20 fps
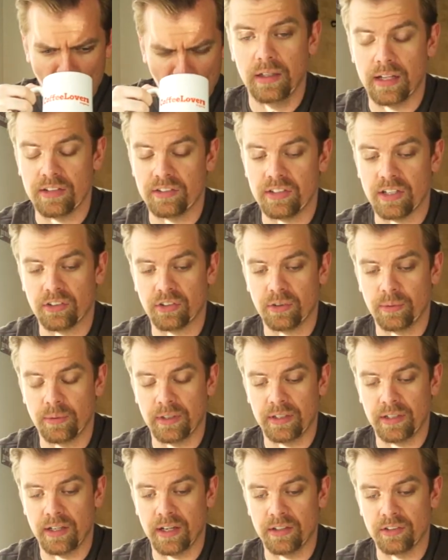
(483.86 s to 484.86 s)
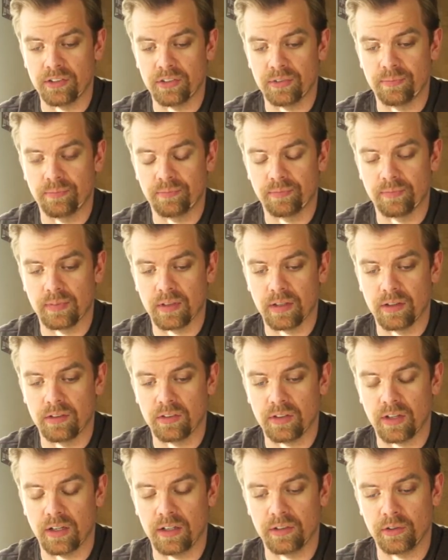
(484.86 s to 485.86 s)
That's actually really nice.
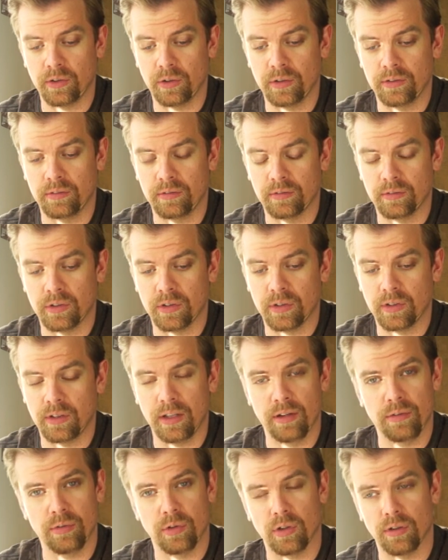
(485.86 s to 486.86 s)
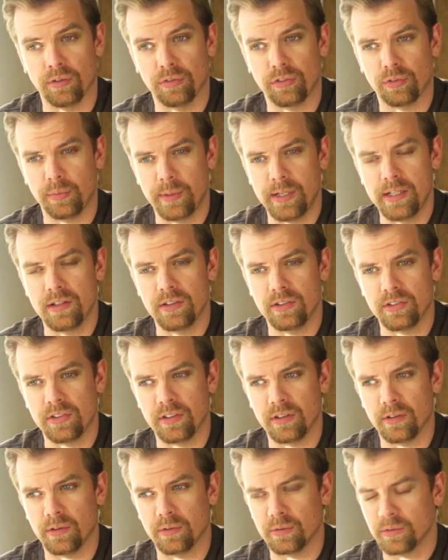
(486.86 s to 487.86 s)
It's got a good level of sweetness
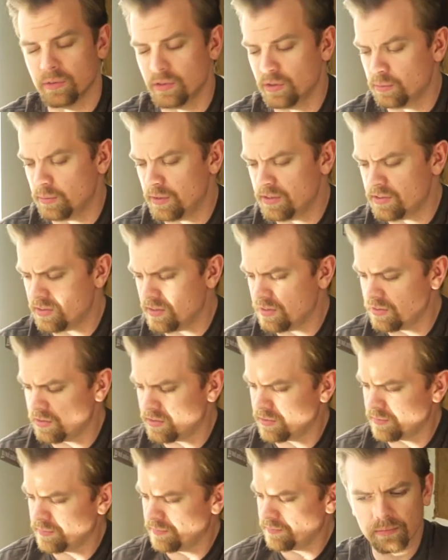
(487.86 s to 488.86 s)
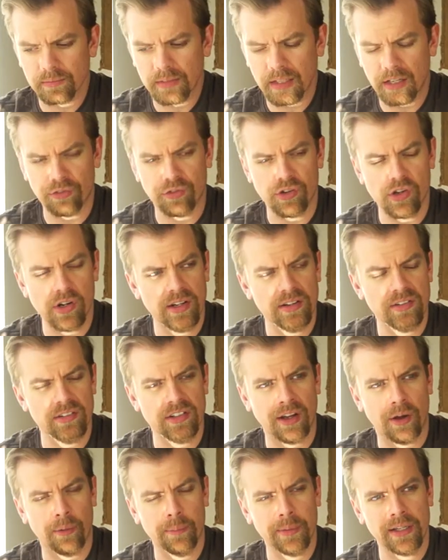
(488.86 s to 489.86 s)
still, good richness. If you didn't
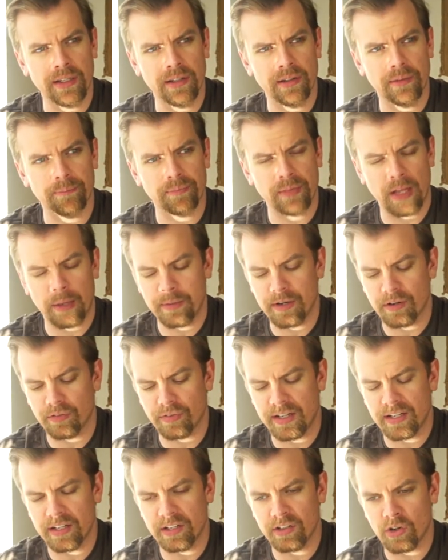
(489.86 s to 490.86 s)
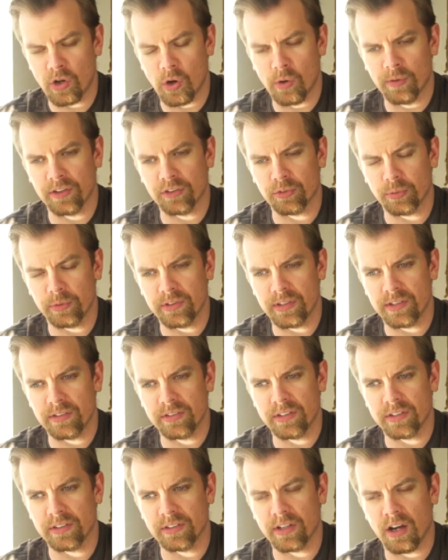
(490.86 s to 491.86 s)
tell me, if I didn't know this was
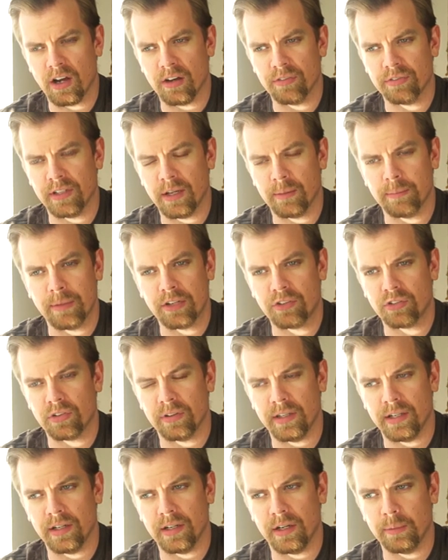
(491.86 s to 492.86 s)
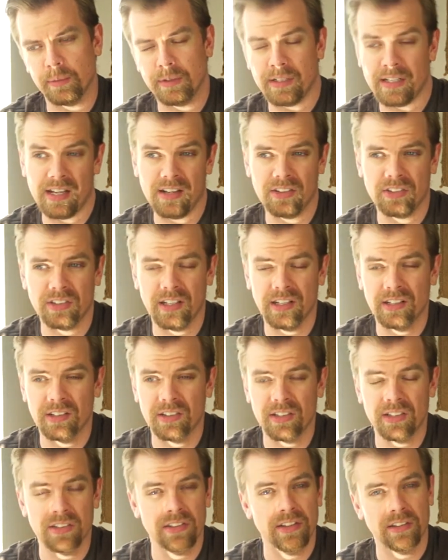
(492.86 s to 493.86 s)
instant coffee, I'm not sure that I would guess that
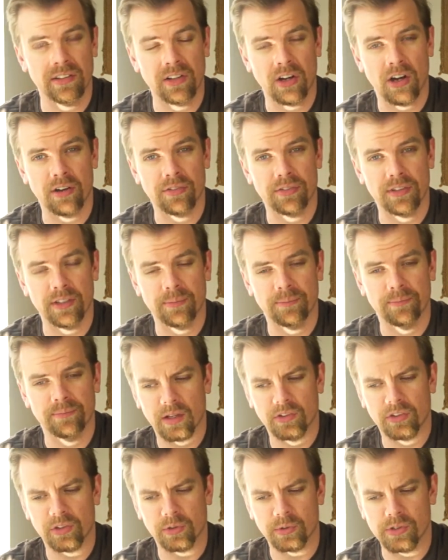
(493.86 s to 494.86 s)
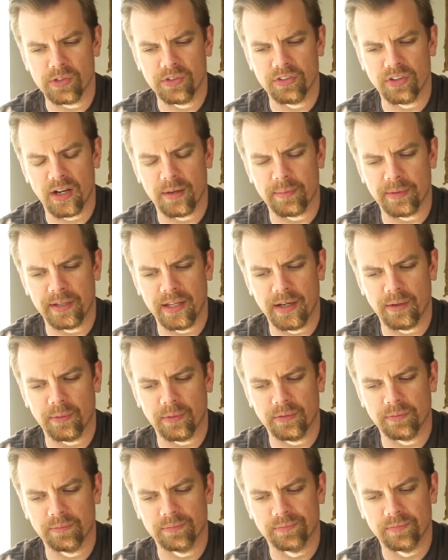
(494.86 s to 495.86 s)
it's instant coffee. So good job on that
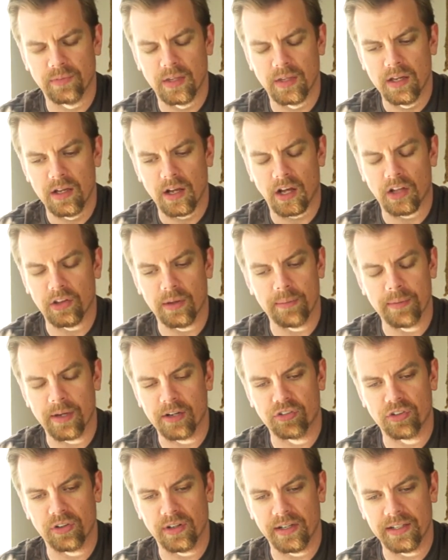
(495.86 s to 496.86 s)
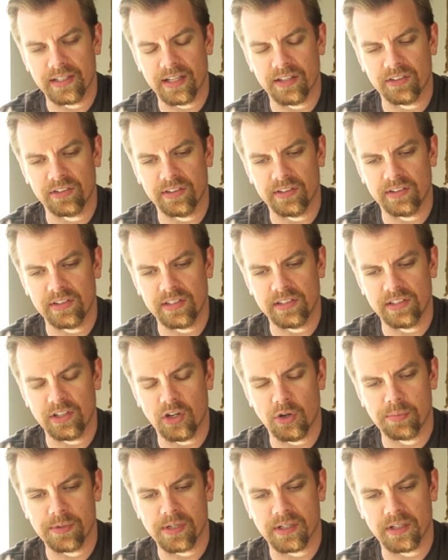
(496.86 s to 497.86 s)
one. Although I'm not sure I'd guess it's
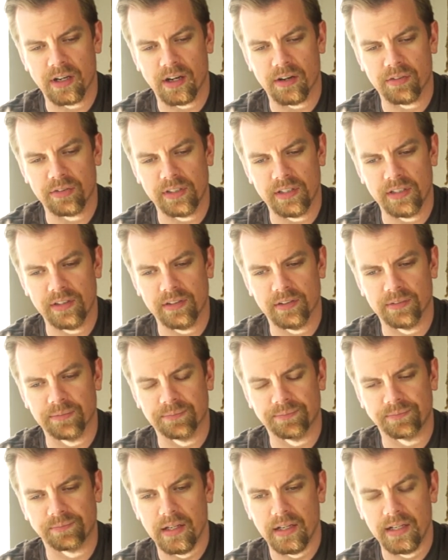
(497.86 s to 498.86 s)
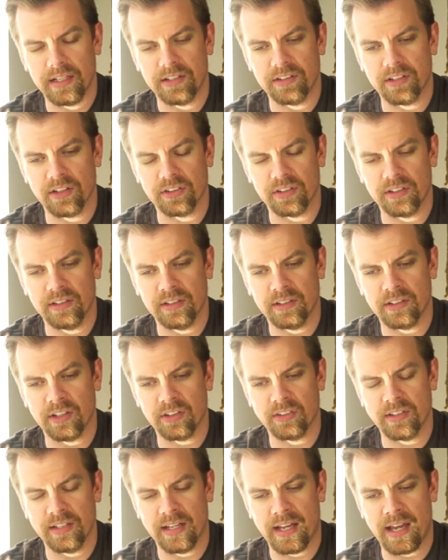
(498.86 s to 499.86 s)
Ethiopian coffee either. It
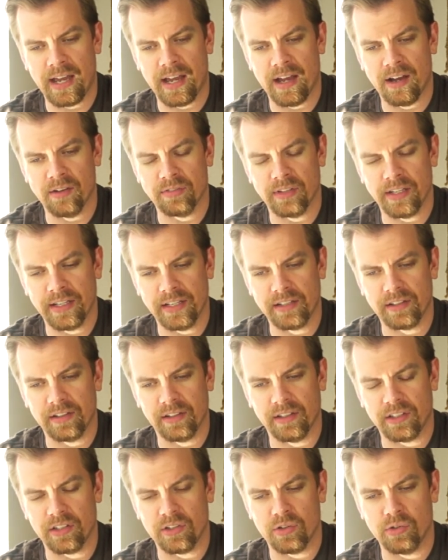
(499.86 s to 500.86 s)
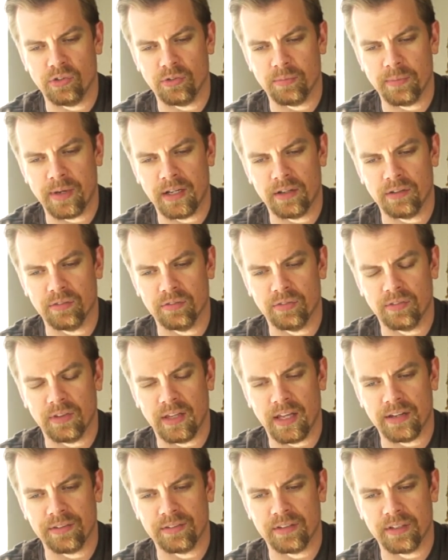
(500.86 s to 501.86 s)
doesn't have like a huge amount of
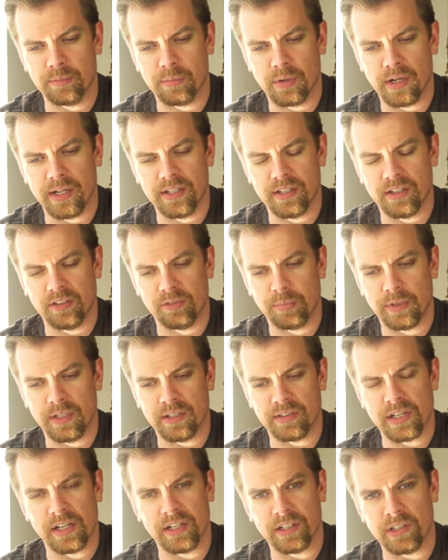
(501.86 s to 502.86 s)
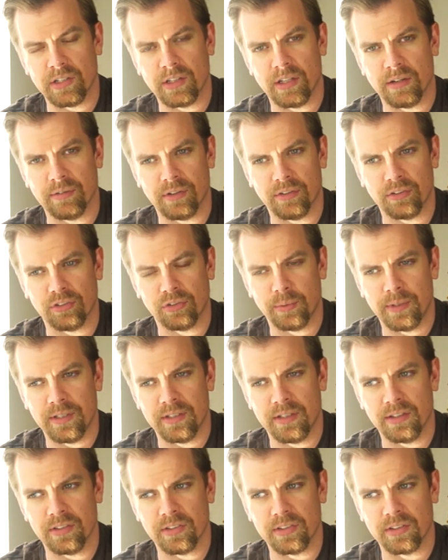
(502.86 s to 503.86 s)
lively brightness, but it's got a good level of
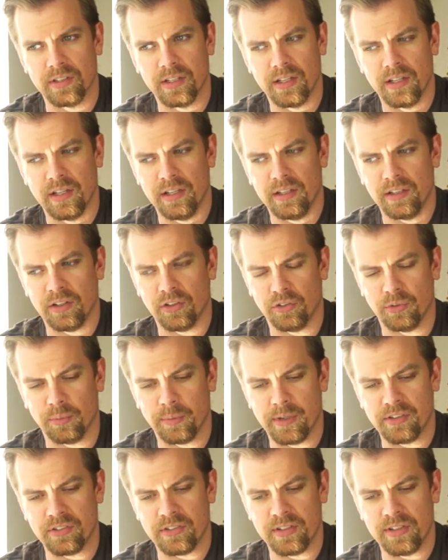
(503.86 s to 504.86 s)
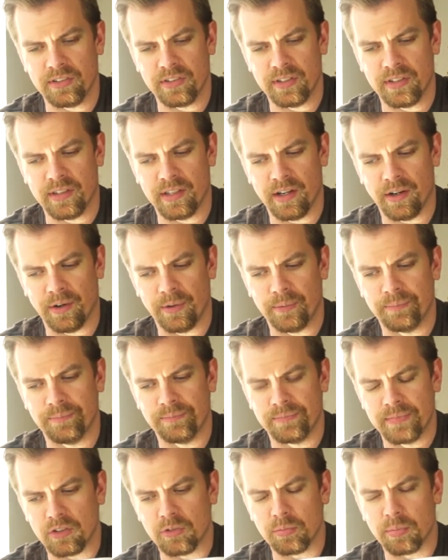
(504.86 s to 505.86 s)
sweetness. There's a richness in there.
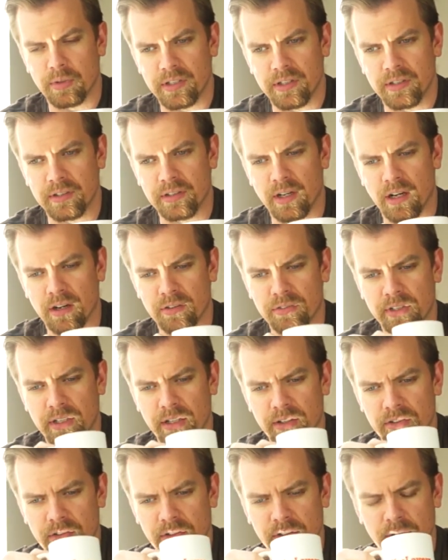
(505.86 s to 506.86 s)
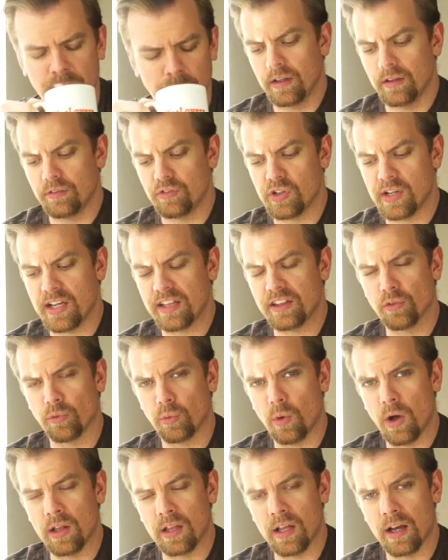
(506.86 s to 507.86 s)
It's pretty good coffee, actually. If you get the
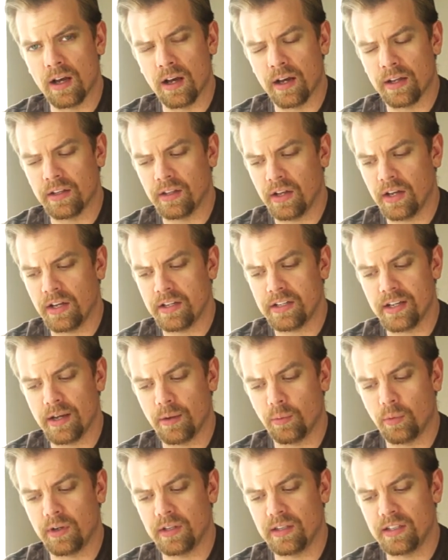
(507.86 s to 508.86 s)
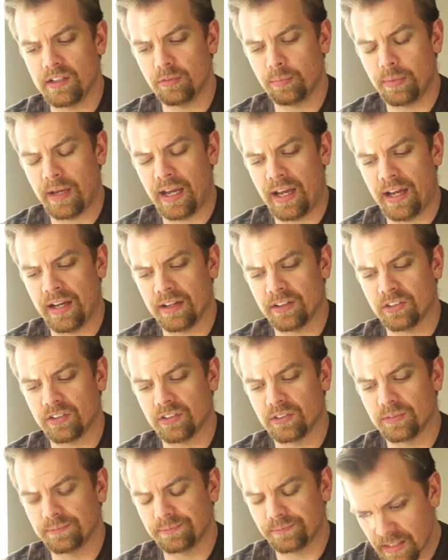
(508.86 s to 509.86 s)
Voila online, you get one of these
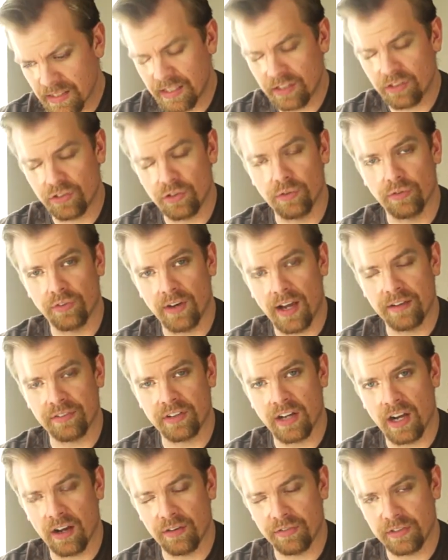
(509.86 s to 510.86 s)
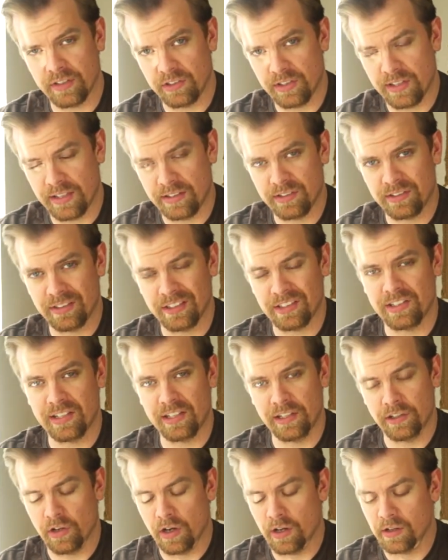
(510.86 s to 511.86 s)
packs. Gets you 5 coffees, that's
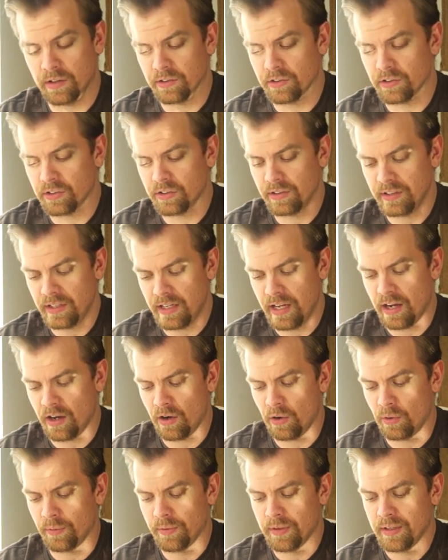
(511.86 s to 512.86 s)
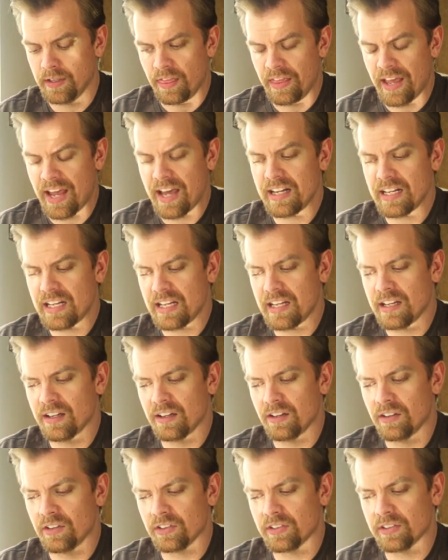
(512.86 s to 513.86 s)
$16. Now, that
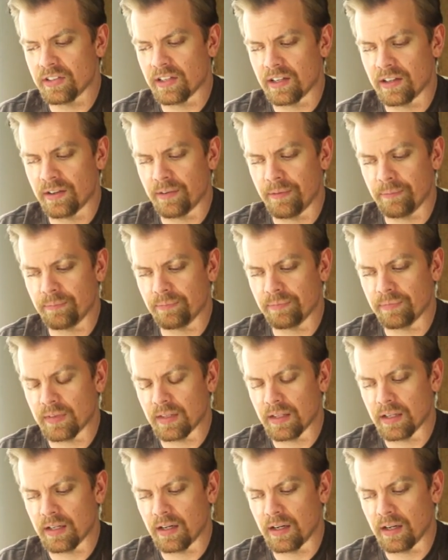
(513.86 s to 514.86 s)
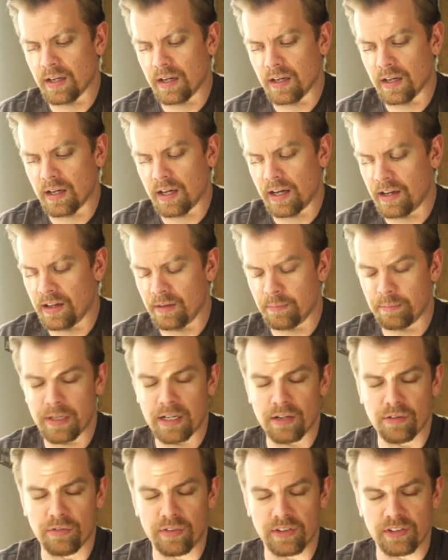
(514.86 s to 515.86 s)
is a
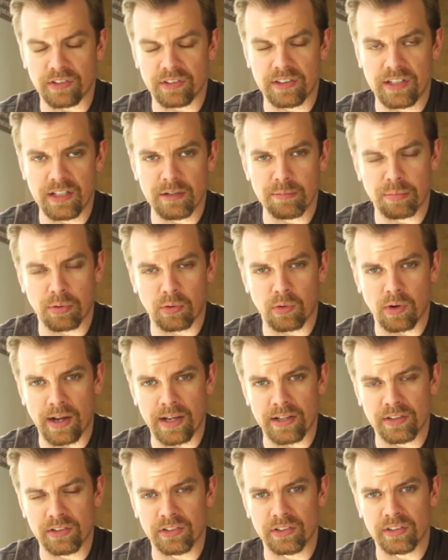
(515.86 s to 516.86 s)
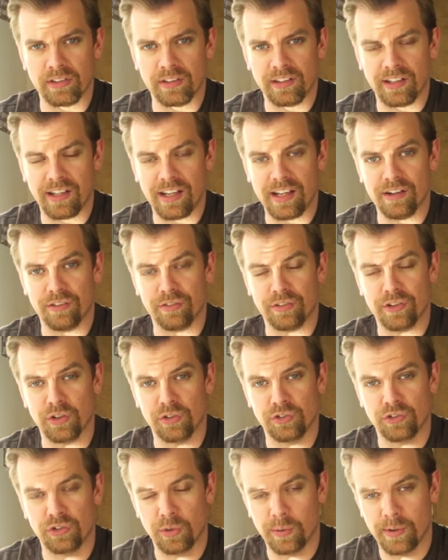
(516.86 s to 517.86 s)
bit of a steep price if
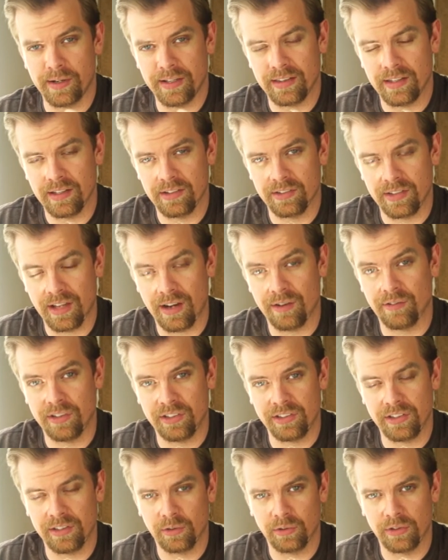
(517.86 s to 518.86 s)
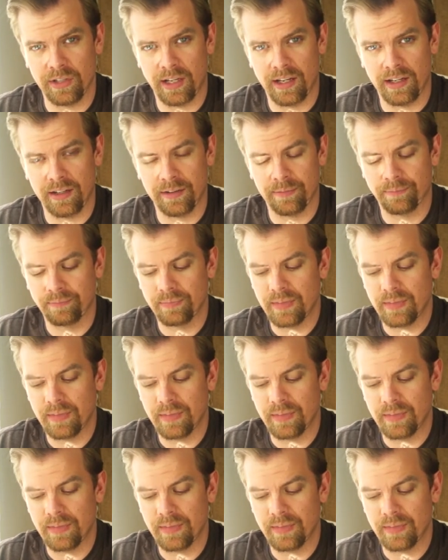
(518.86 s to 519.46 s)
you're doing this every single day.